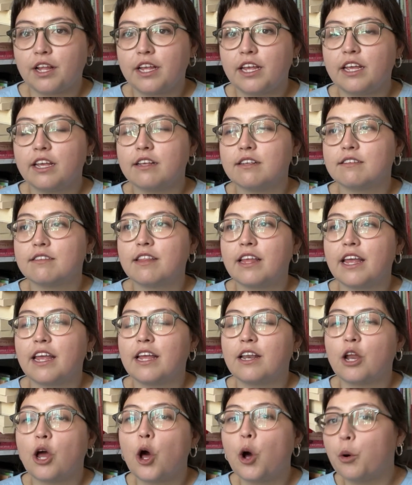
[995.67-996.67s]
He is
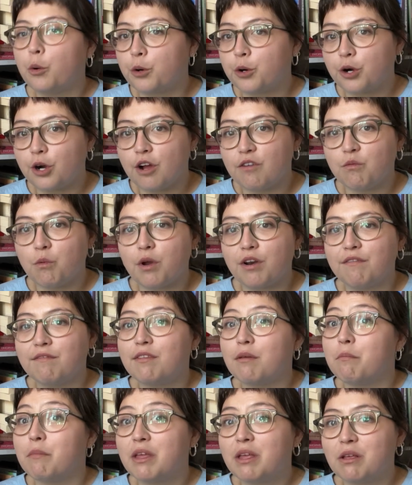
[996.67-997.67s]
the owner of one of the
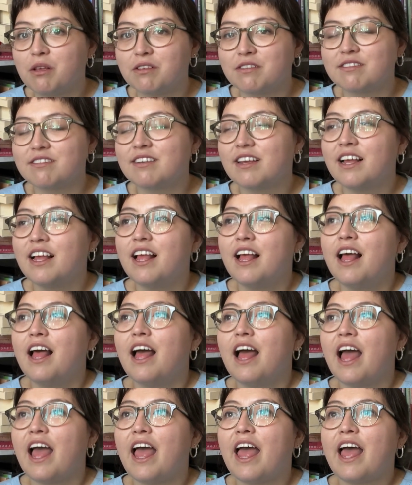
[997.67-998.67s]
mills,
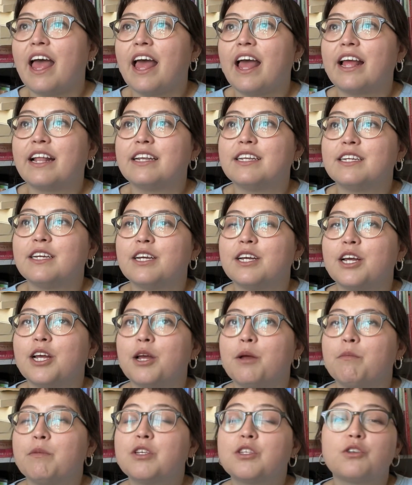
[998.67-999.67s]
and
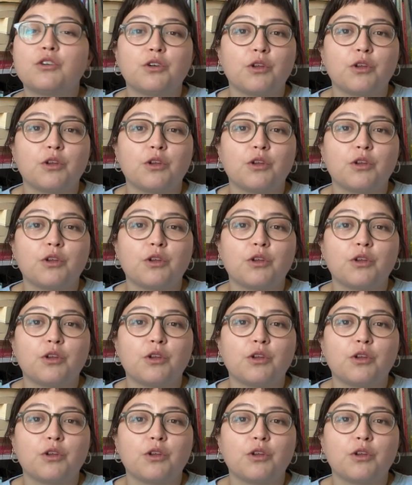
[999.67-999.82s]
Mr.